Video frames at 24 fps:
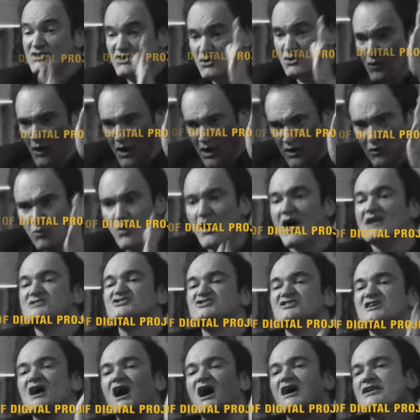you are
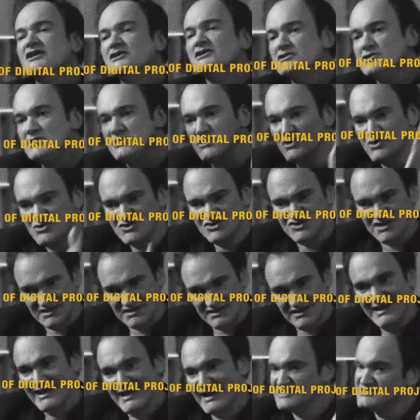watching an illusion.
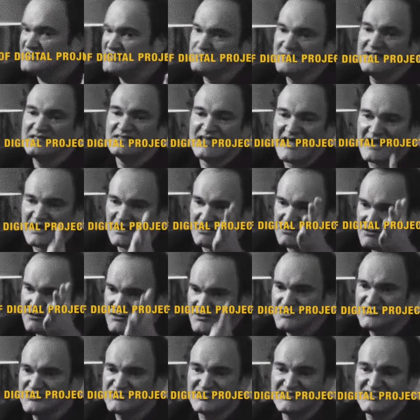And to me, that
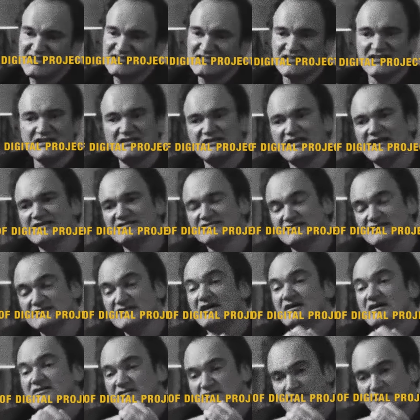illusion is connected
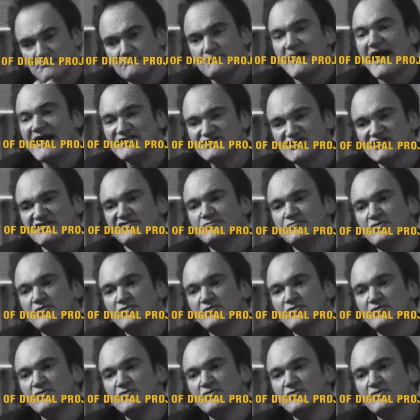to the magic of